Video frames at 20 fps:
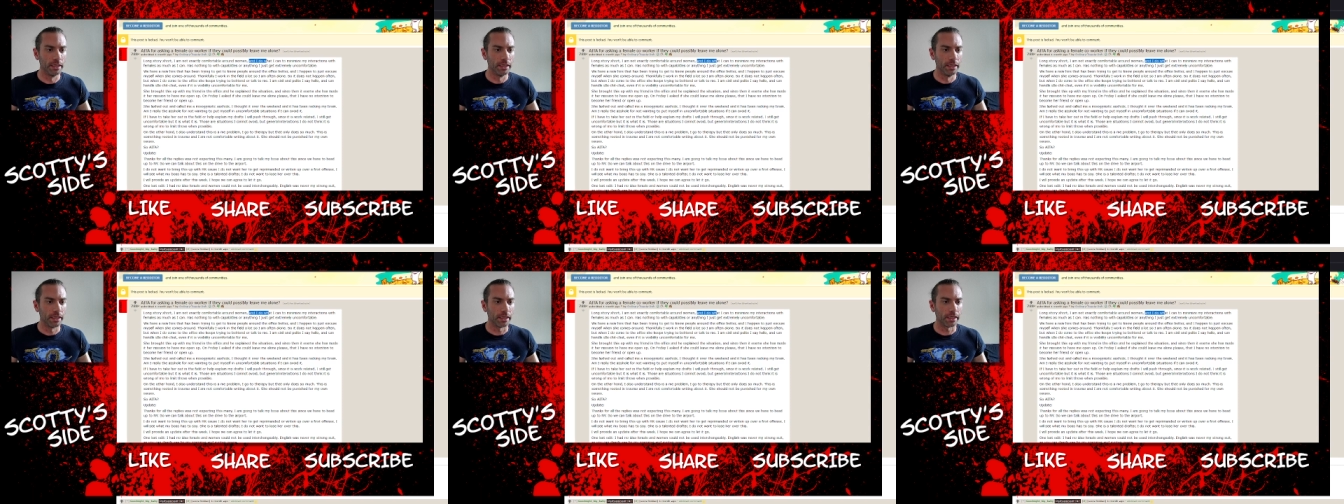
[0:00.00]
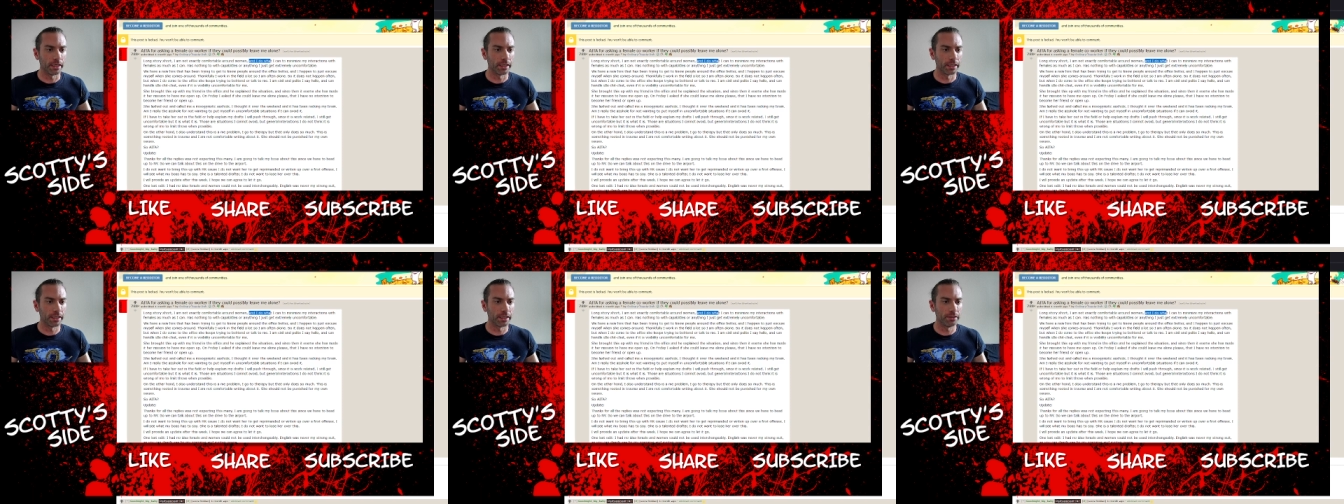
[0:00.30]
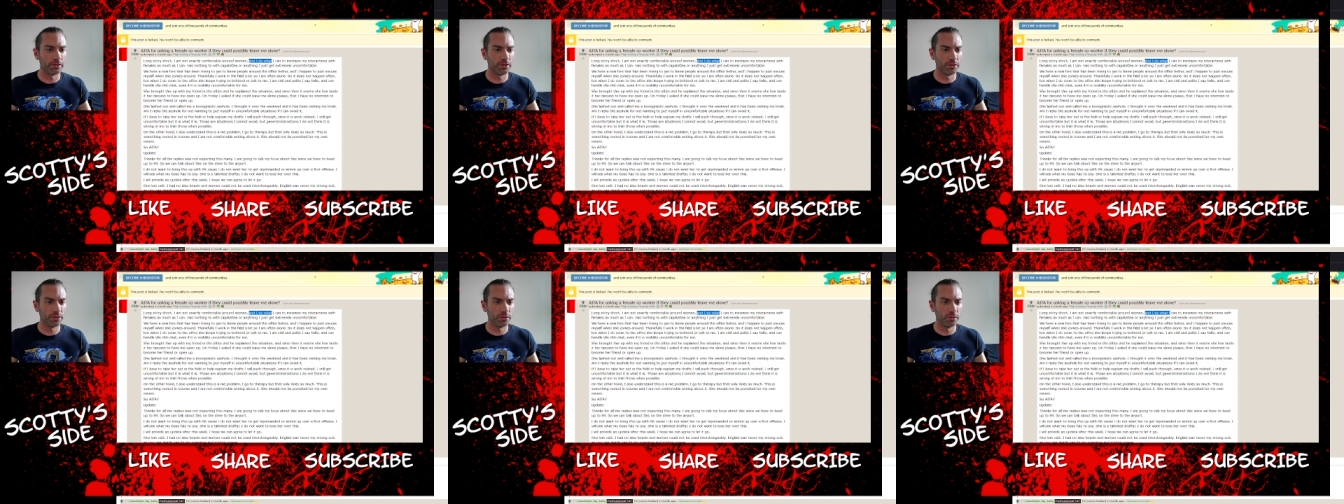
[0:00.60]
And I
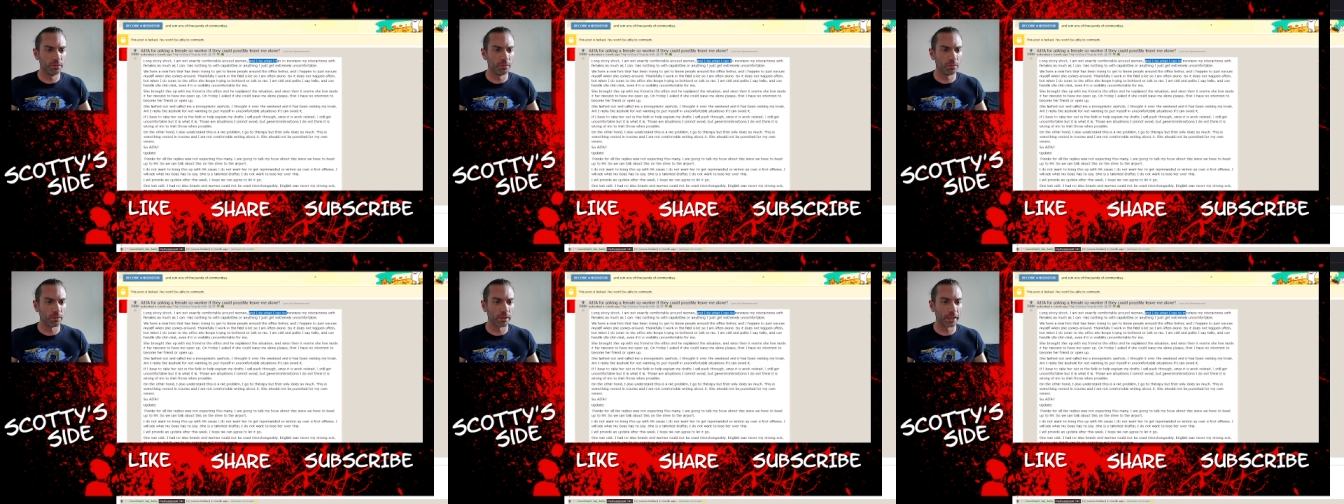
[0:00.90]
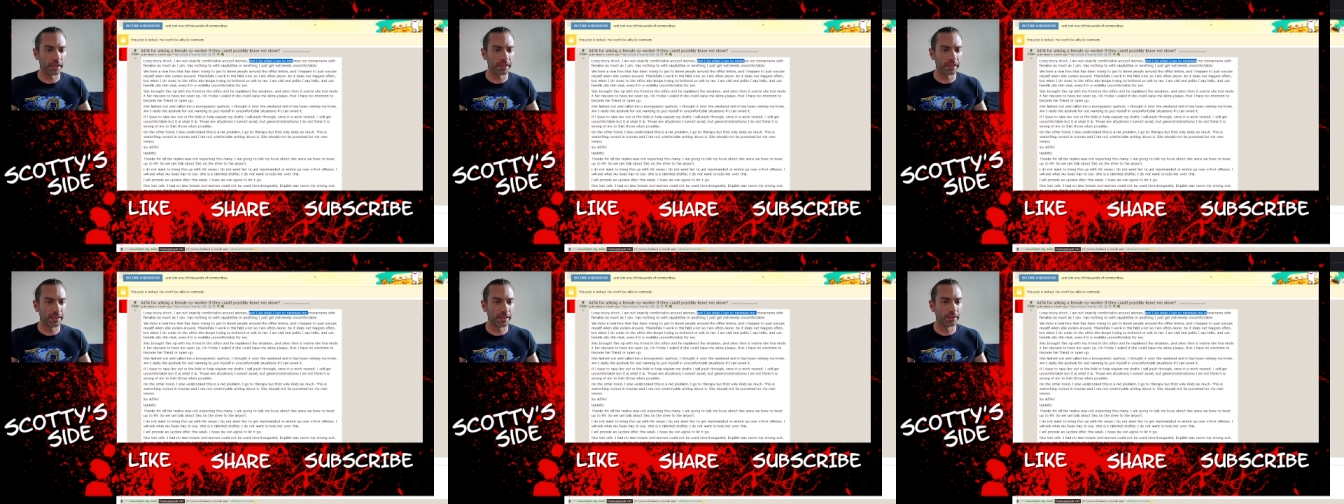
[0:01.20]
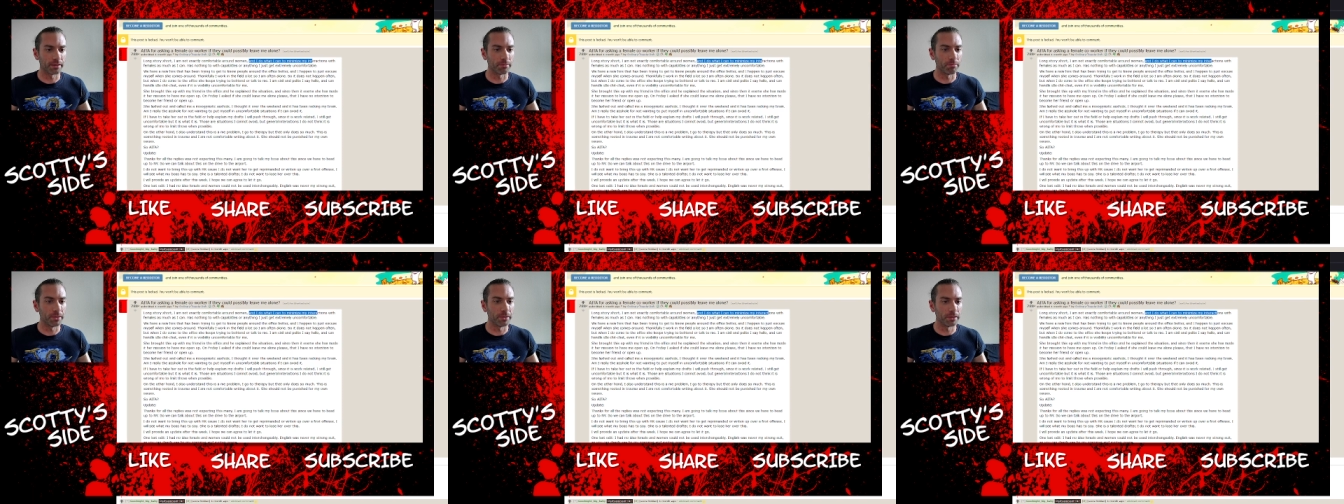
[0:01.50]
do what I can to
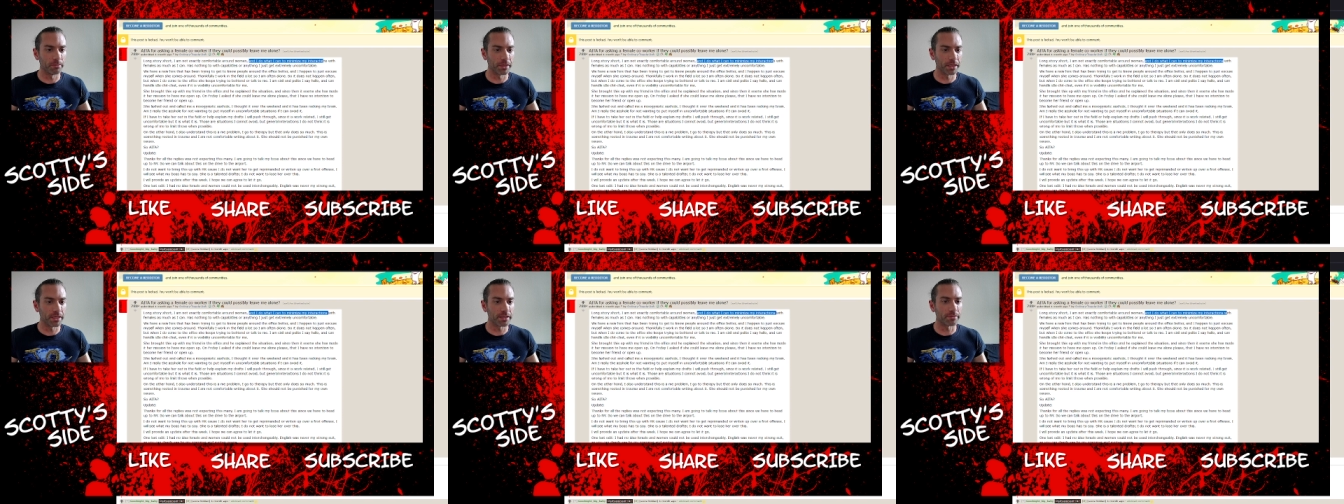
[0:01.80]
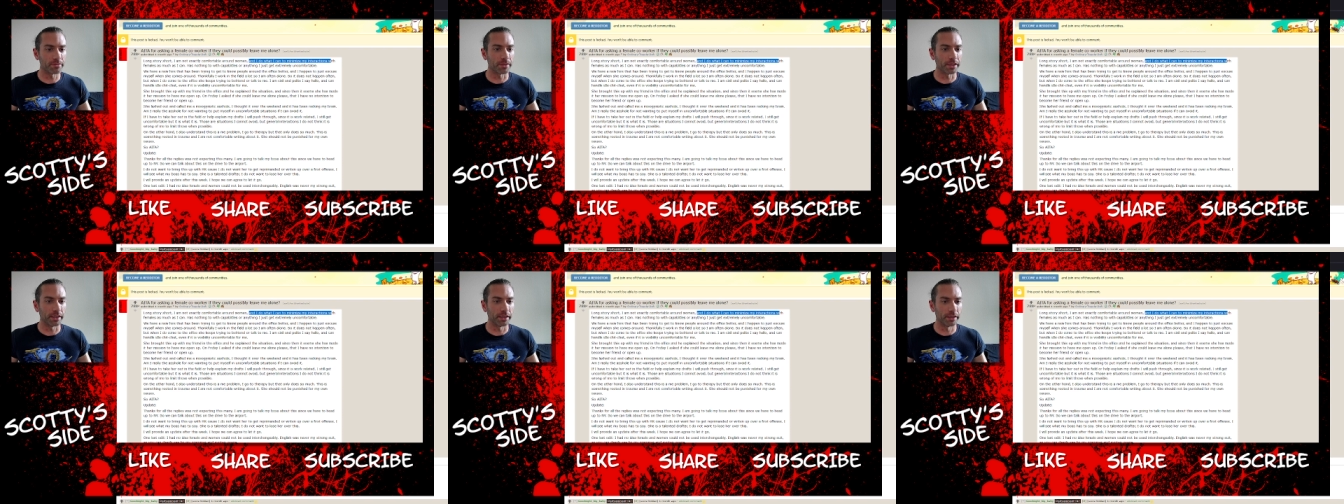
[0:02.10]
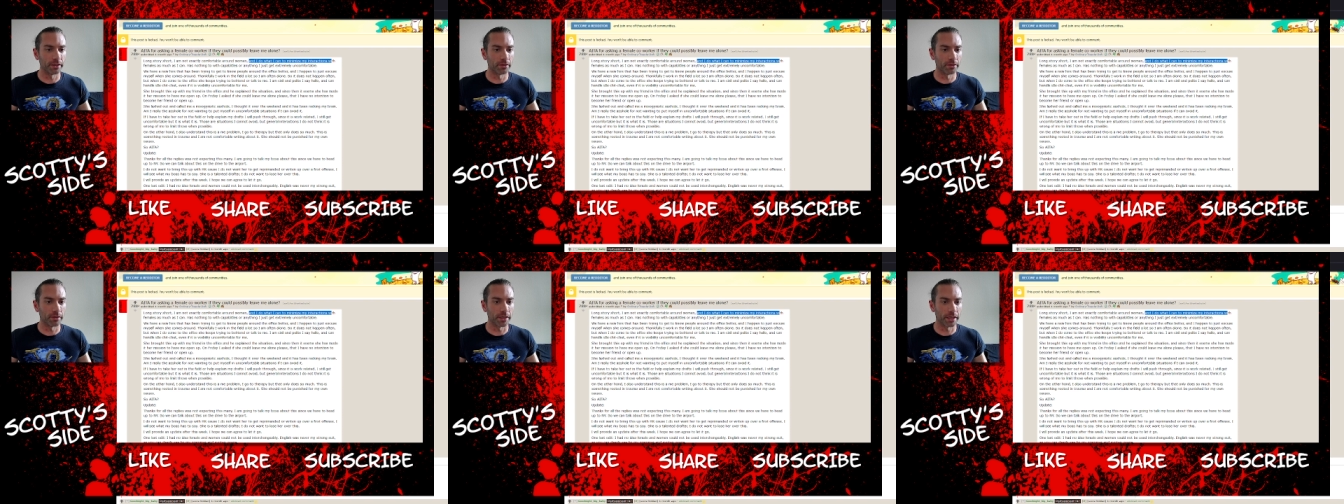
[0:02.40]
minimize my
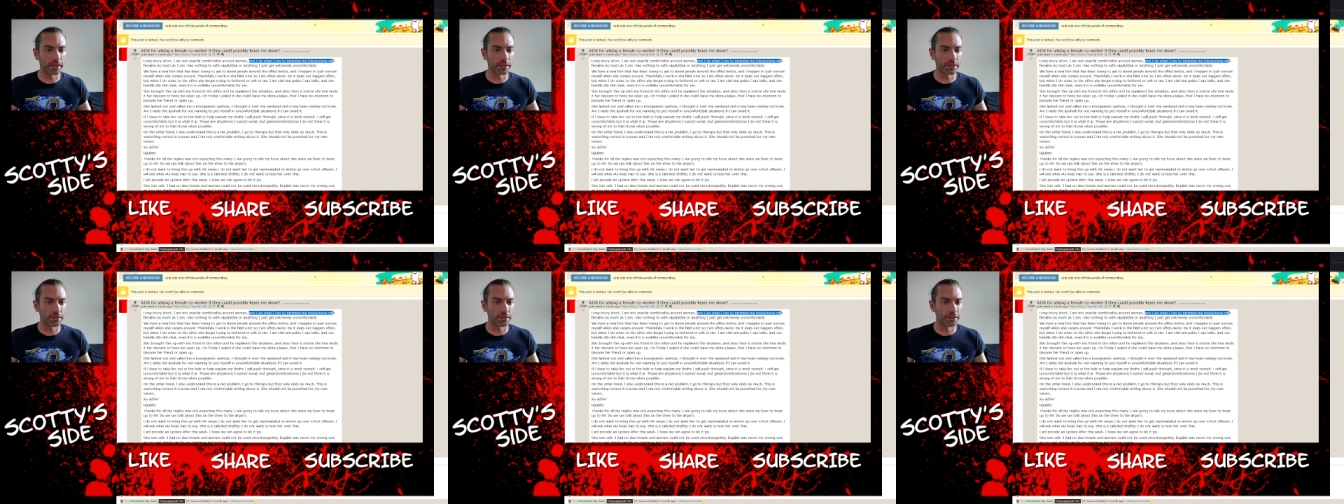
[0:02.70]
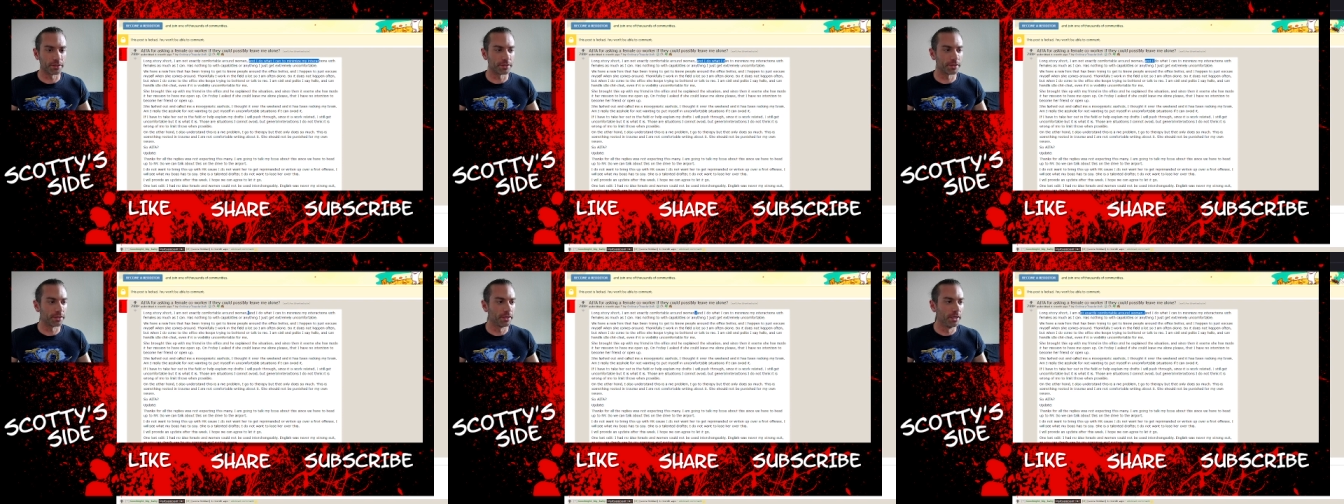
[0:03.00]
interactions